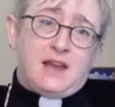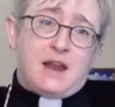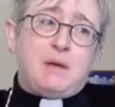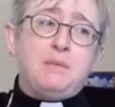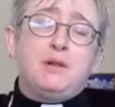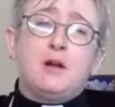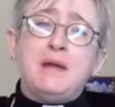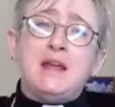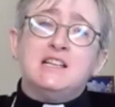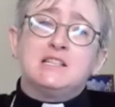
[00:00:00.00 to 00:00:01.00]
and people are
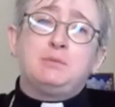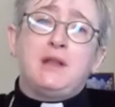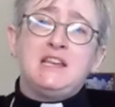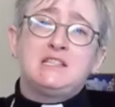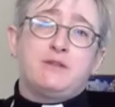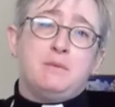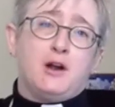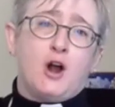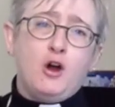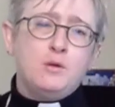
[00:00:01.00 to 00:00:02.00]
being displaced from their
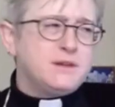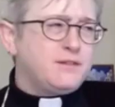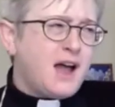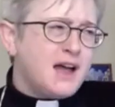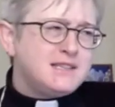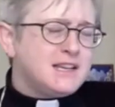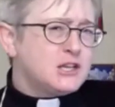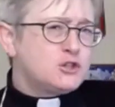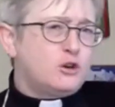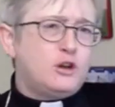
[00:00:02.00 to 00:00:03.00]
homes? If God's in
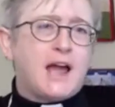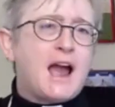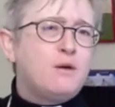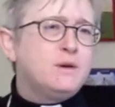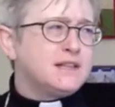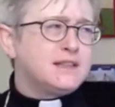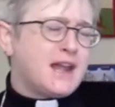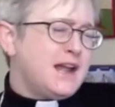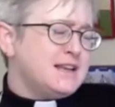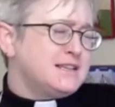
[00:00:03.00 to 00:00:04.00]
control, how is it that
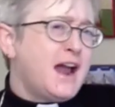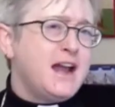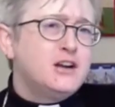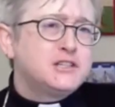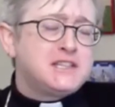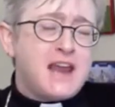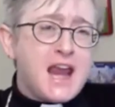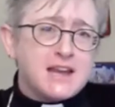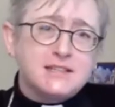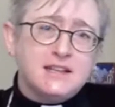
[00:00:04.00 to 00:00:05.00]
an entire
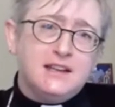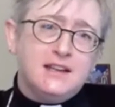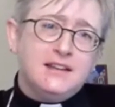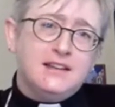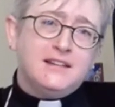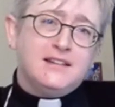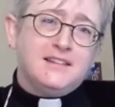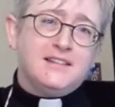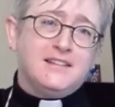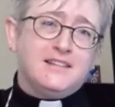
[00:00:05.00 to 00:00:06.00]
state
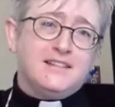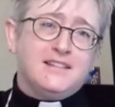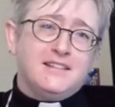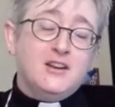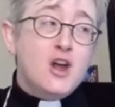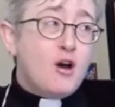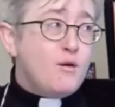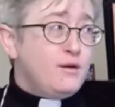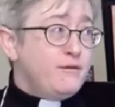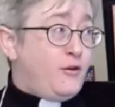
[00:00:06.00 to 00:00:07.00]

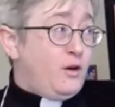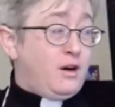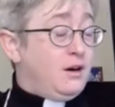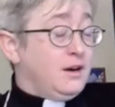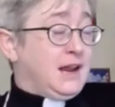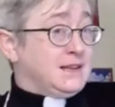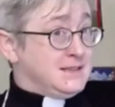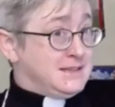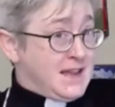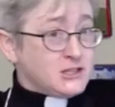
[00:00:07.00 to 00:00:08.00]
known for its
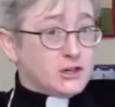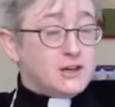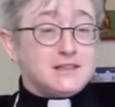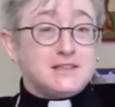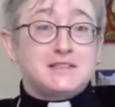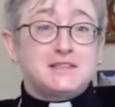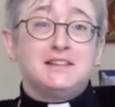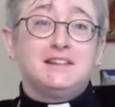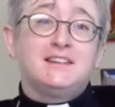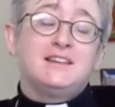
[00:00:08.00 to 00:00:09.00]
deserts
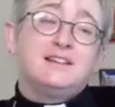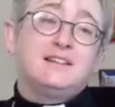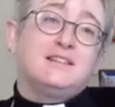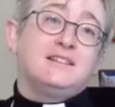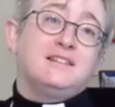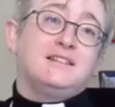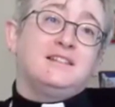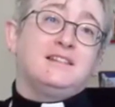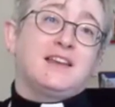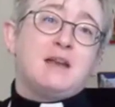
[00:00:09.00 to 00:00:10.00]

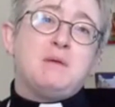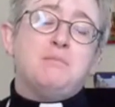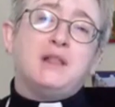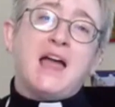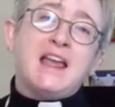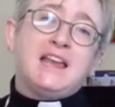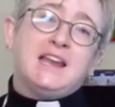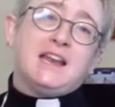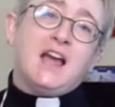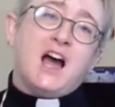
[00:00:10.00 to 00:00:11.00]
can be
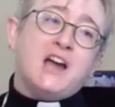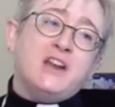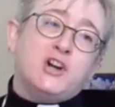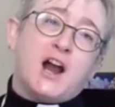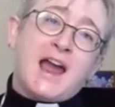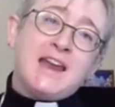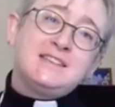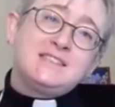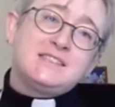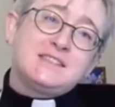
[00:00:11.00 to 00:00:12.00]
blanketed under
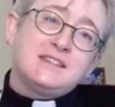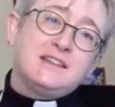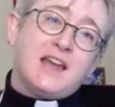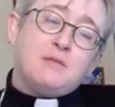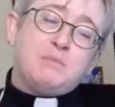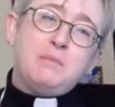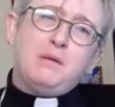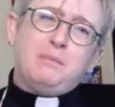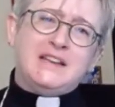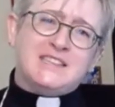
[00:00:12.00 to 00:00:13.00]
ice and people
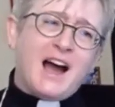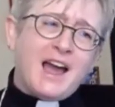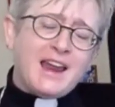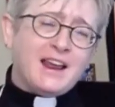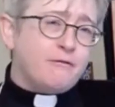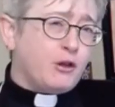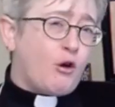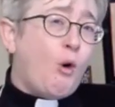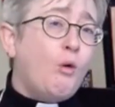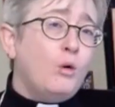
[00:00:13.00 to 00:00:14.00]
be dying of the
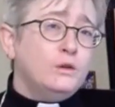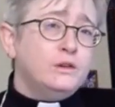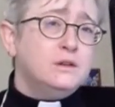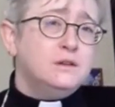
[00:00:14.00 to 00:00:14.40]
cold?